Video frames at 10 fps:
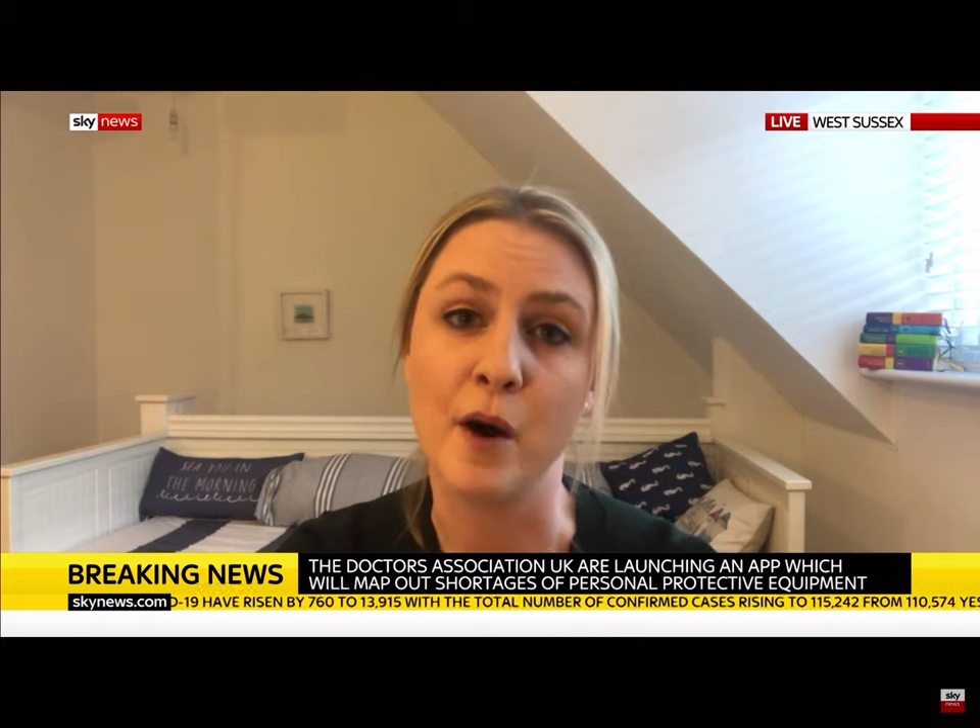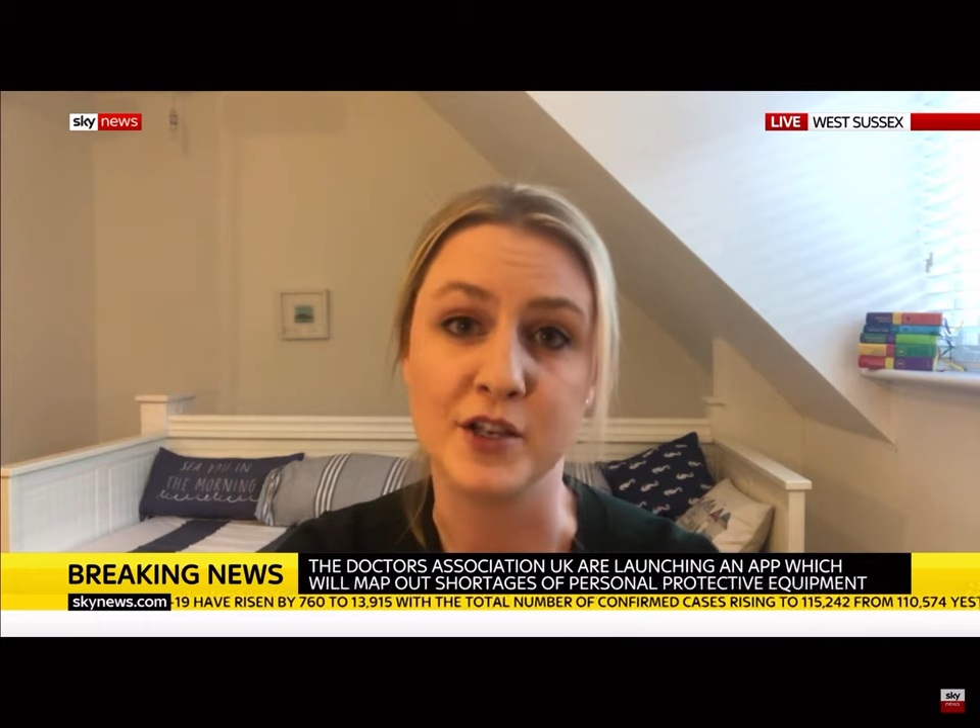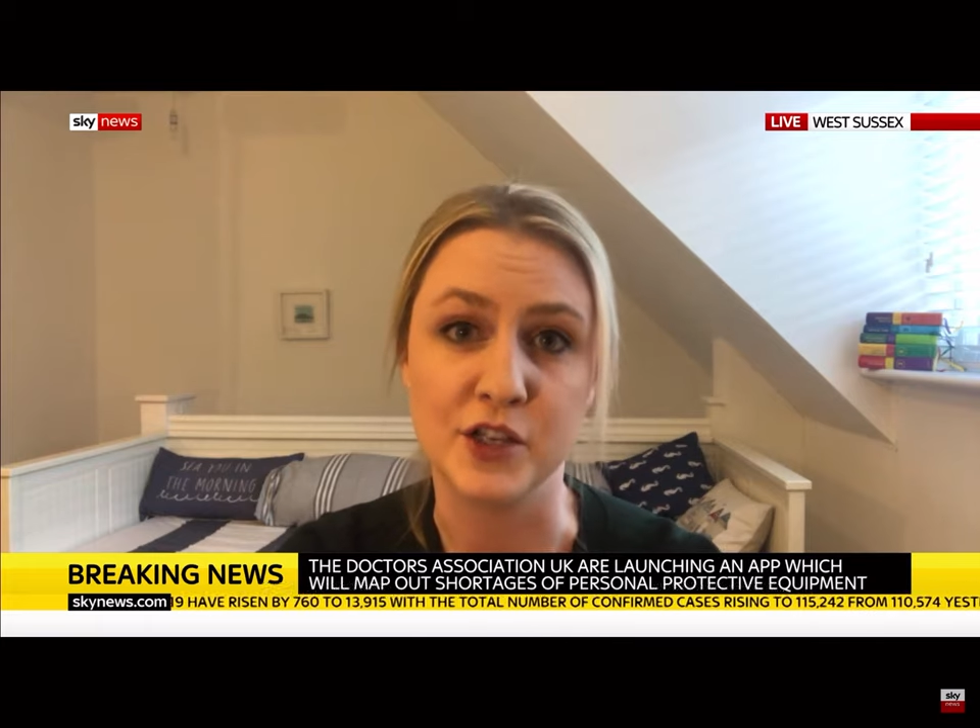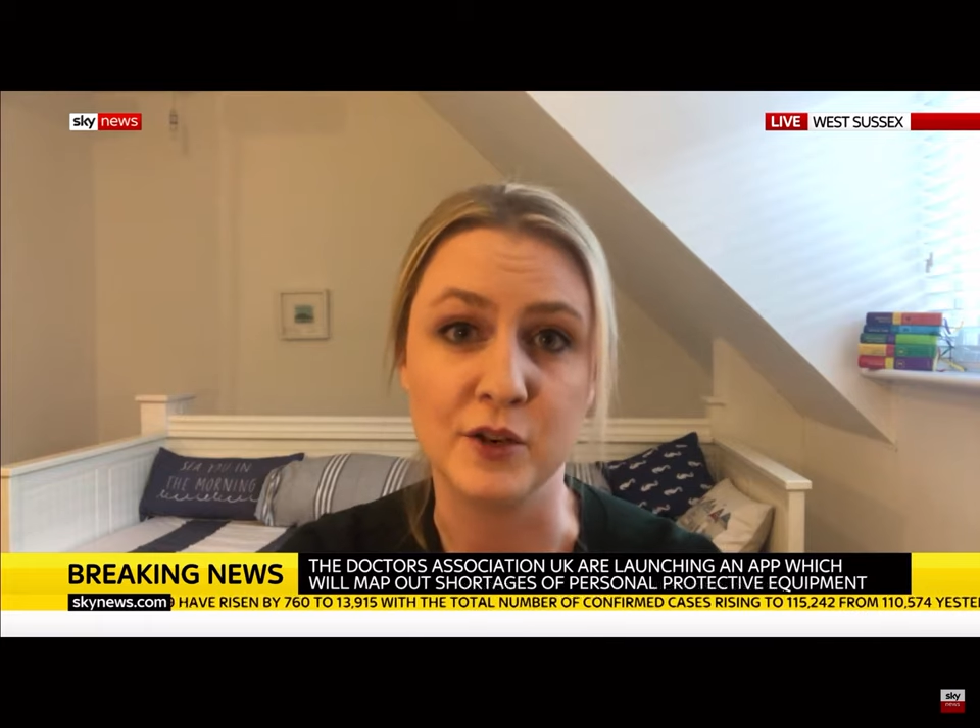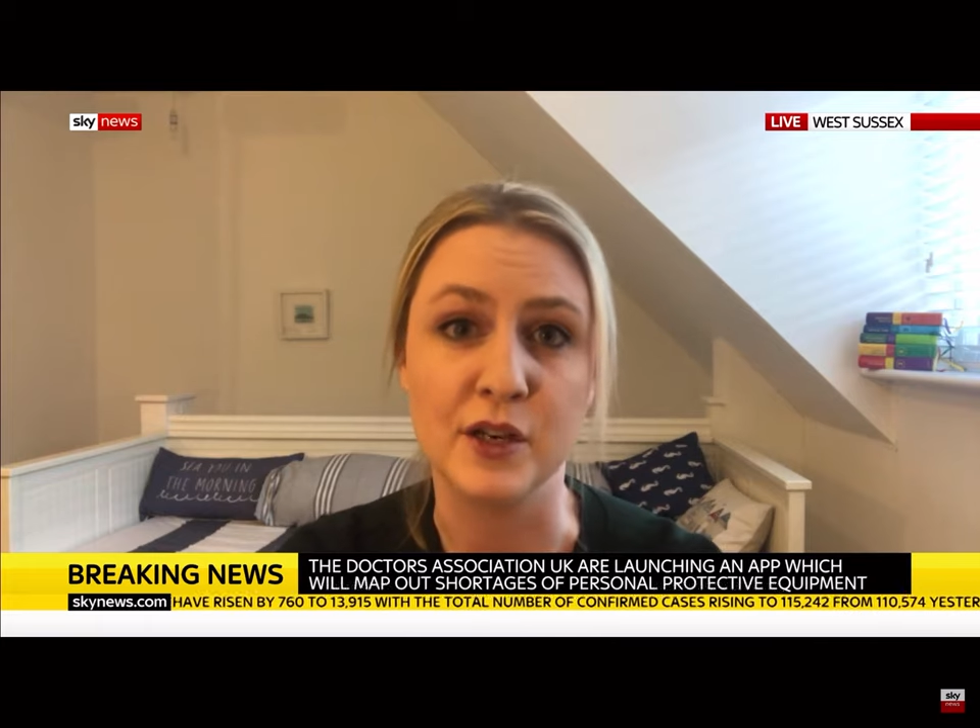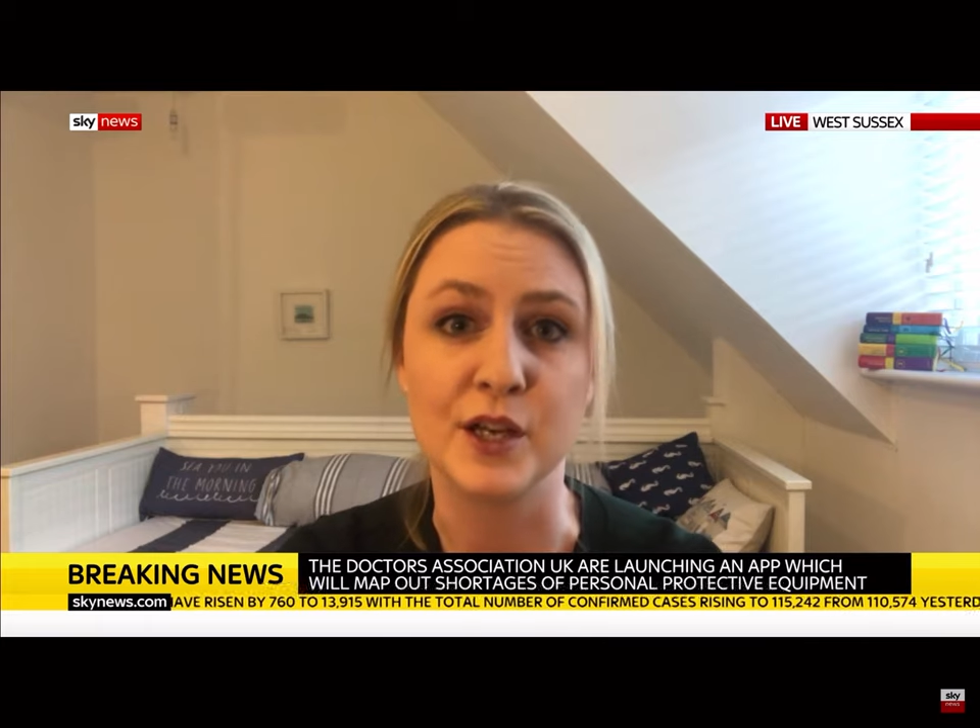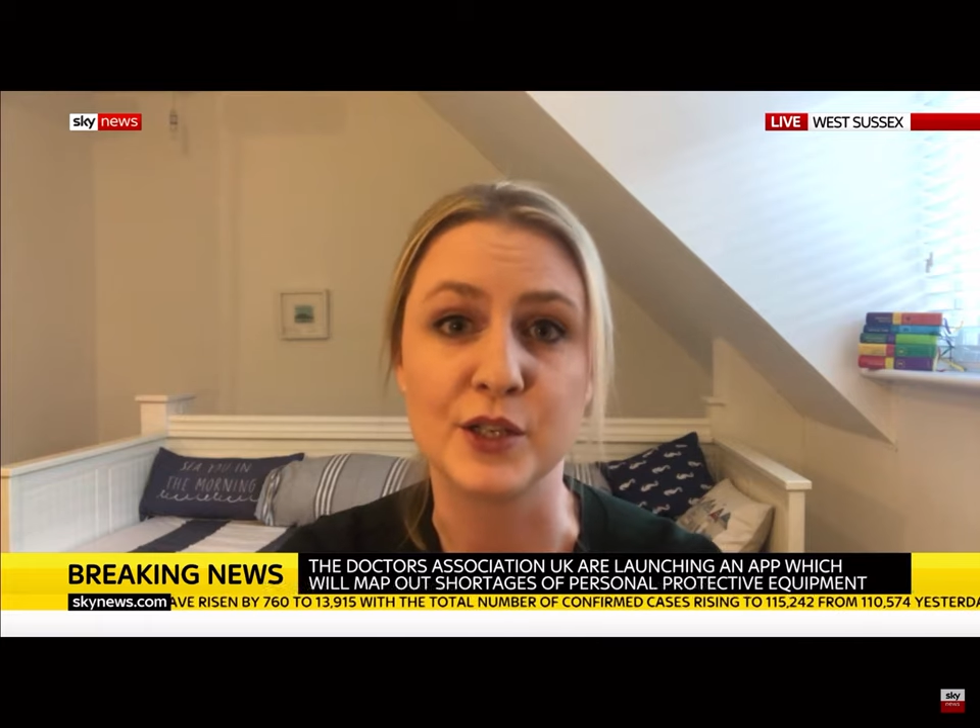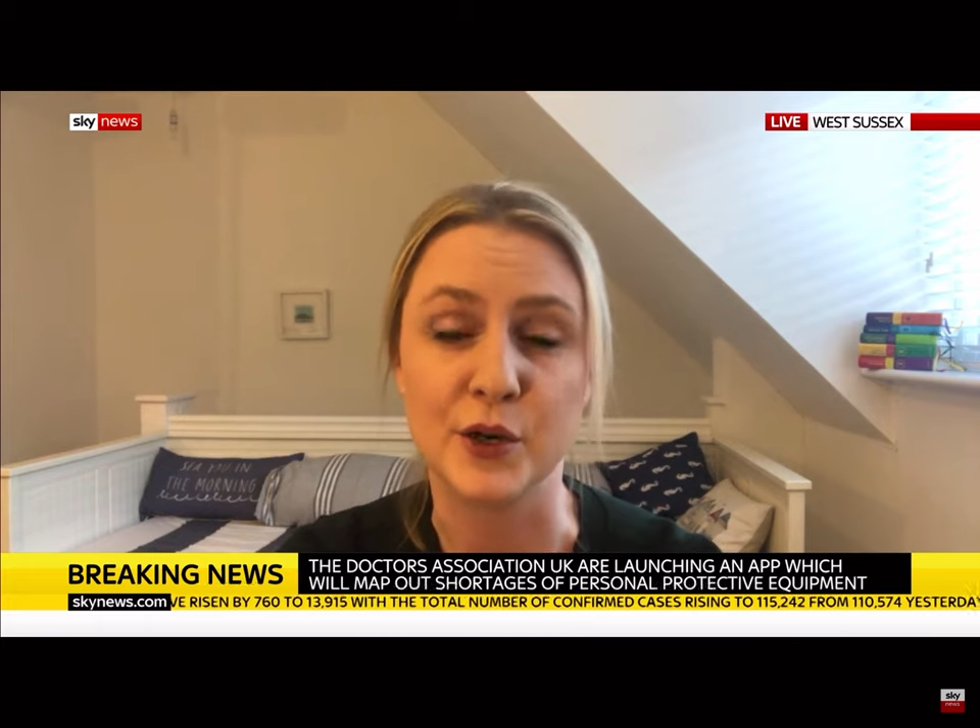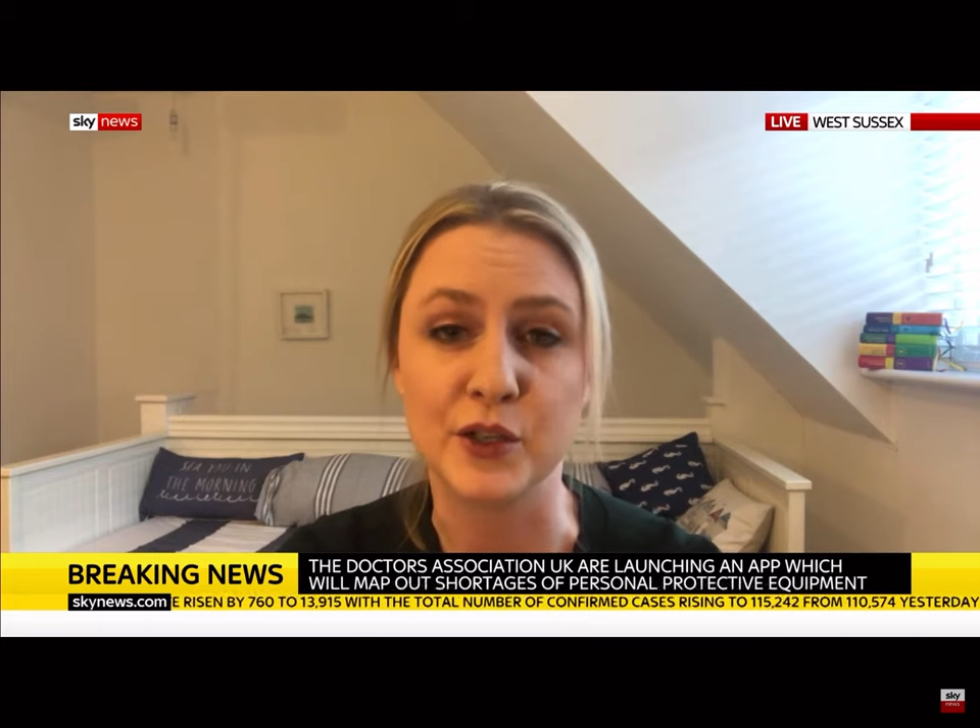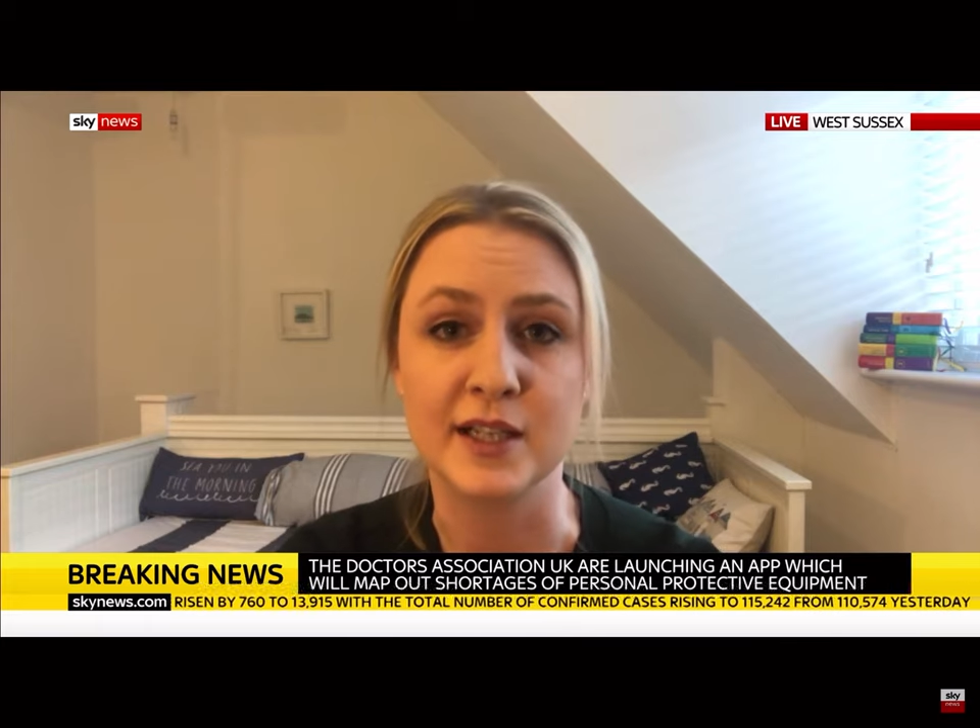by junior
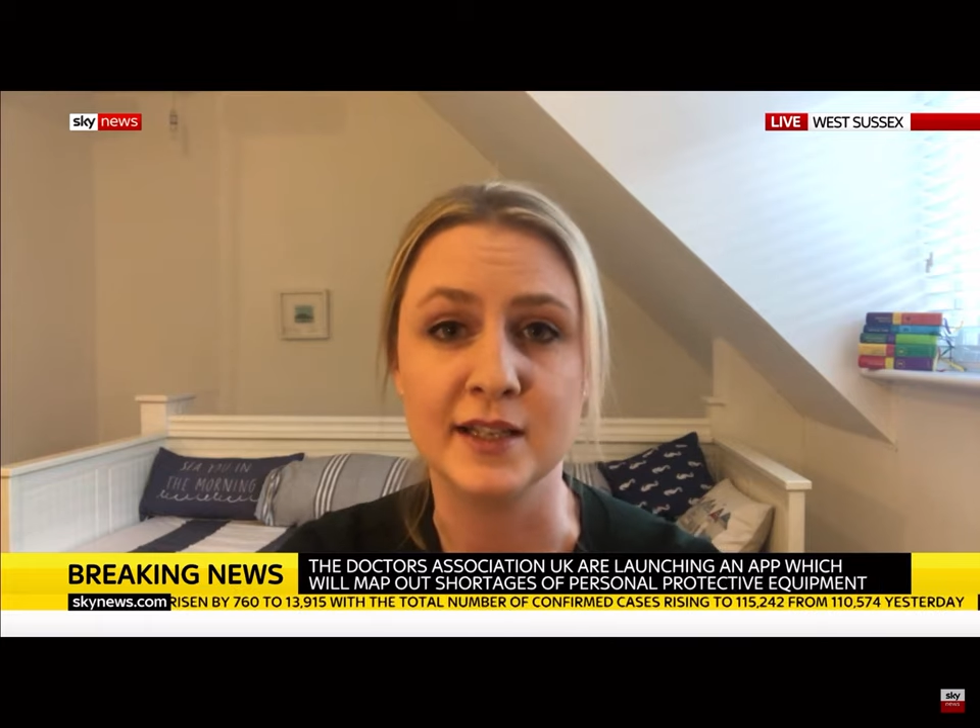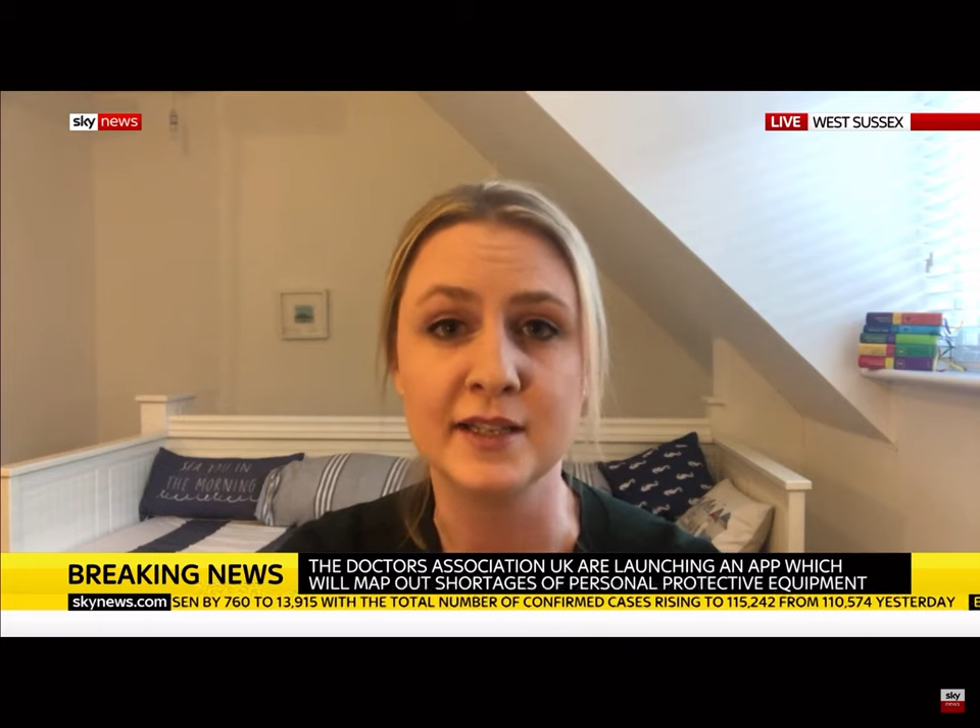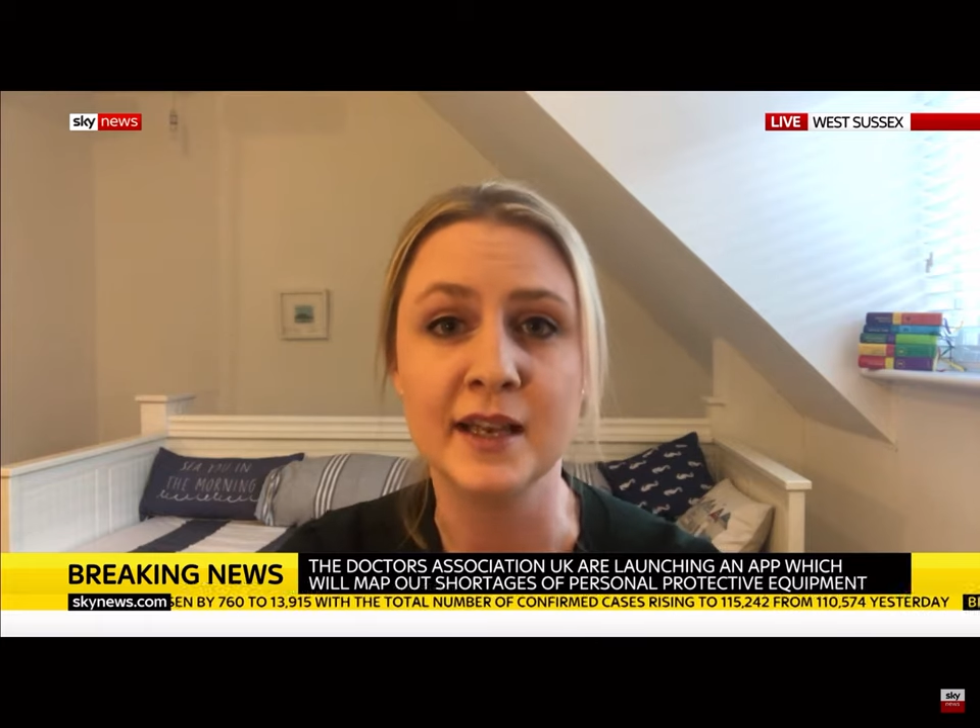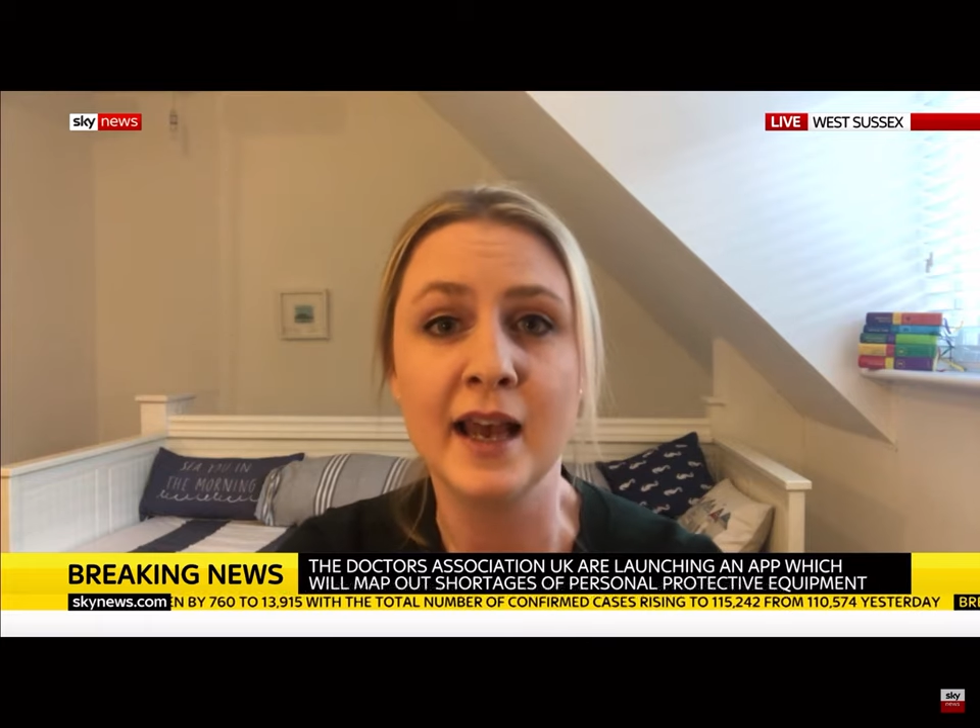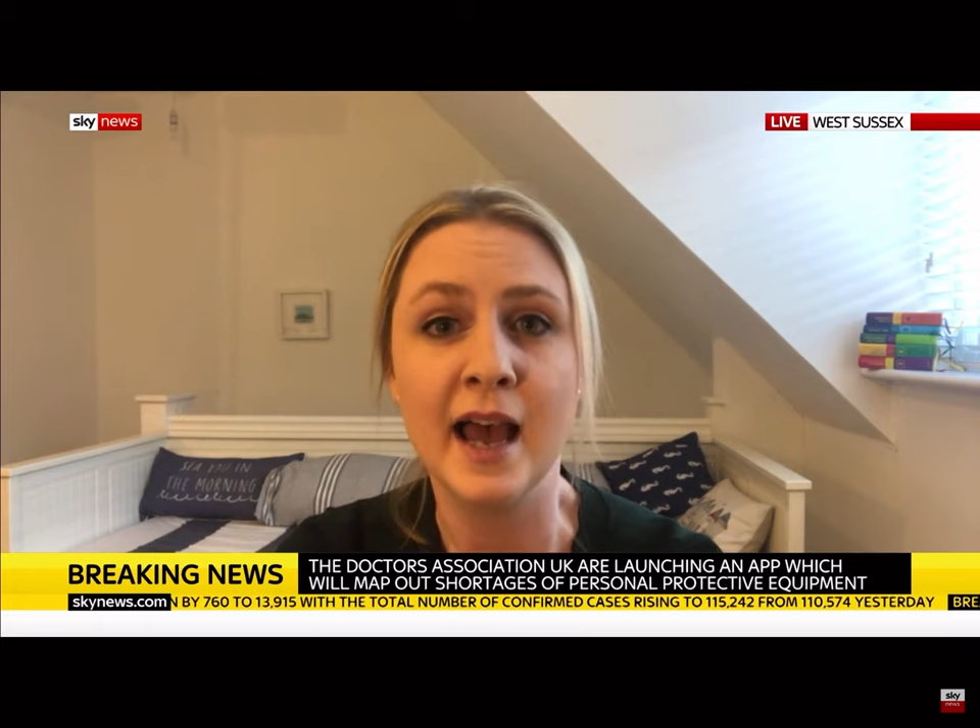doctors.